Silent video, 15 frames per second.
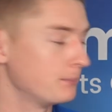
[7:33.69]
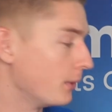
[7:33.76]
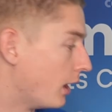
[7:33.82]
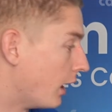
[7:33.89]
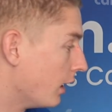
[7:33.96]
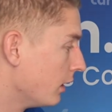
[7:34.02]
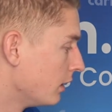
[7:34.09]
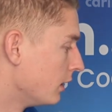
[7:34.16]

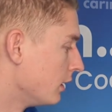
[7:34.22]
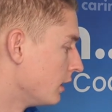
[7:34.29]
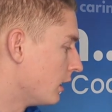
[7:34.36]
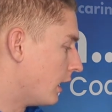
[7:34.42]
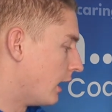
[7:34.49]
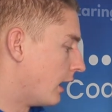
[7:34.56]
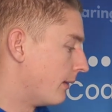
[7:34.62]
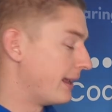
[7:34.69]
But
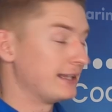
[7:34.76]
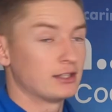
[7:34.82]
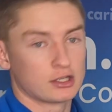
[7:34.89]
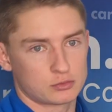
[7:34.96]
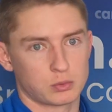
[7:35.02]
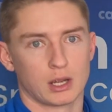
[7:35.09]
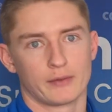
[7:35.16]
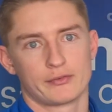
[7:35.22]
it
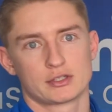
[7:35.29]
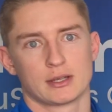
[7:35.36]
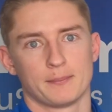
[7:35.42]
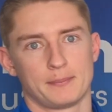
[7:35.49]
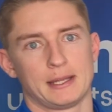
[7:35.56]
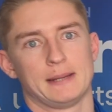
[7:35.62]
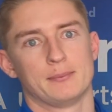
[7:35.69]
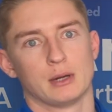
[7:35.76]
does work for some
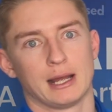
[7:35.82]
people.